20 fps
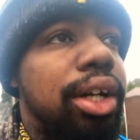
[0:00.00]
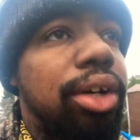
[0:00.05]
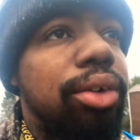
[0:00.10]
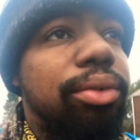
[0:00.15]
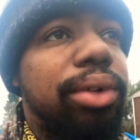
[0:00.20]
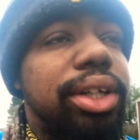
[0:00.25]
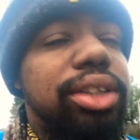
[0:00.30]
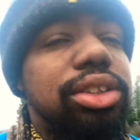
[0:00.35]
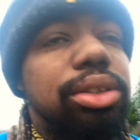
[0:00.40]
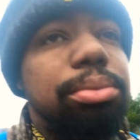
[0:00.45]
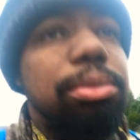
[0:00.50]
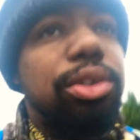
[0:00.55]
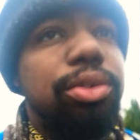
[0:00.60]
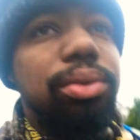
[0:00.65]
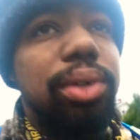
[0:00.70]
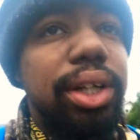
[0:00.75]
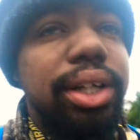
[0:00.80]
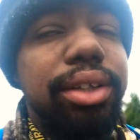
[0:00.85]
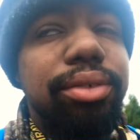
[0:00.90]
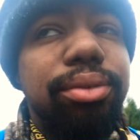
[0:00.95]
raise them the
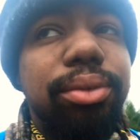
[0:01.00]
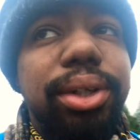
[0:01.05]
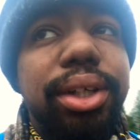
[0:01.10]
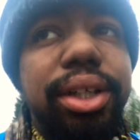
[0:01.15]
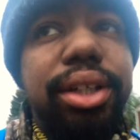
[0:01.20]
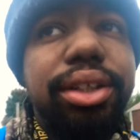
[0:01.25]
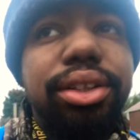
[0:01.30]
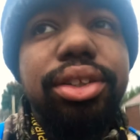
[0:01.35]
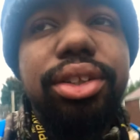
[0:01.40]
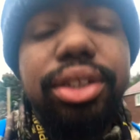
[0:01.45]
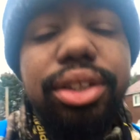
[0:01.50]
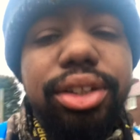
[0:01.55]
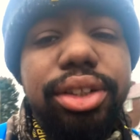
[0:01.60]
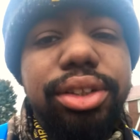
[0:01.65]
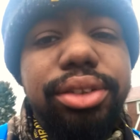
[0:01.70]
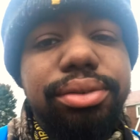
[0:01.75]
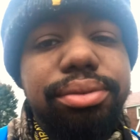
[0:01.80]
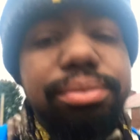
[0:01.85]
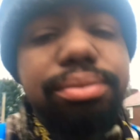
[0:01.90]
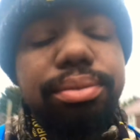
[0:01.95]
right way, you
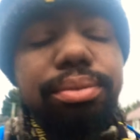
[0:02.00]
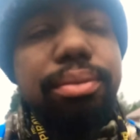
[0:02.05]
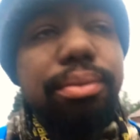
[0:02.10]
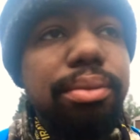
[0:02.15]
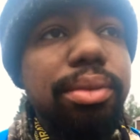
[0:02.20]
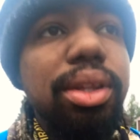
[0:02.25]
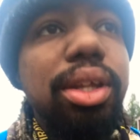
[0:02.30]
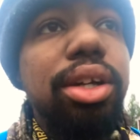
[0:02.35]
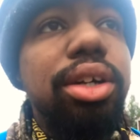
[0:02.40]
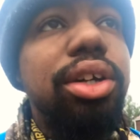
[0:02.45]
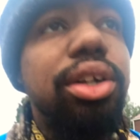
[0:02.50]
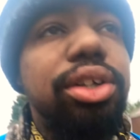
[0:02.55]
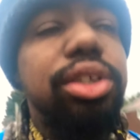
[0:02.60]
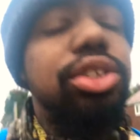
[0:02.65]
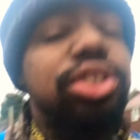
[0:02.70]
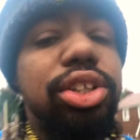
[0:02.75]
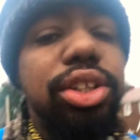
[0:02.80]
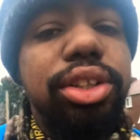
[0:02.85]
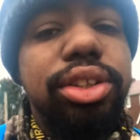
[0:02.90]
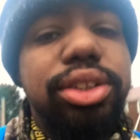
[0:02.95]
know, with the
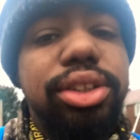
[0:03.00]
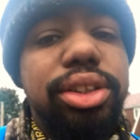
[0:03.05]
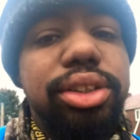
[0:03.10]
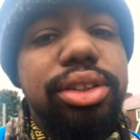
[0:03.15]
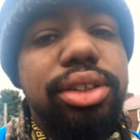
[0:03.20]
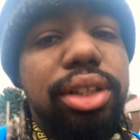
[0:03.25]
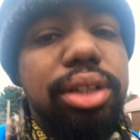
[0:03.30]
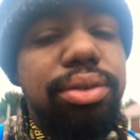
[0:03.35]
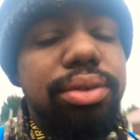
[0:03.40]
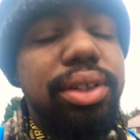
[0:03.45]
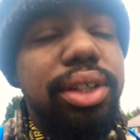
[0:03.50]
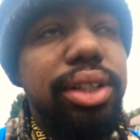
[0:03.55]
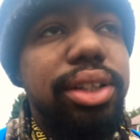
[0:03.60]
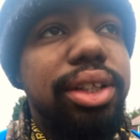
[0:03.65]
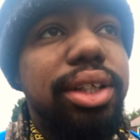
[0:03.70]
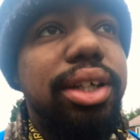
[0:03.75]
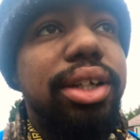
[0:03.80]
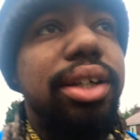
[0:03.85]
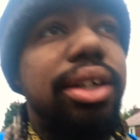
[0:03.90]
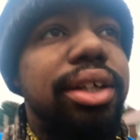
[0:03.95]
church and stuff like
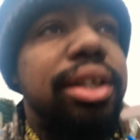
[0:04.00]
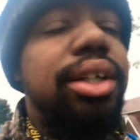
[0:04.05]
that.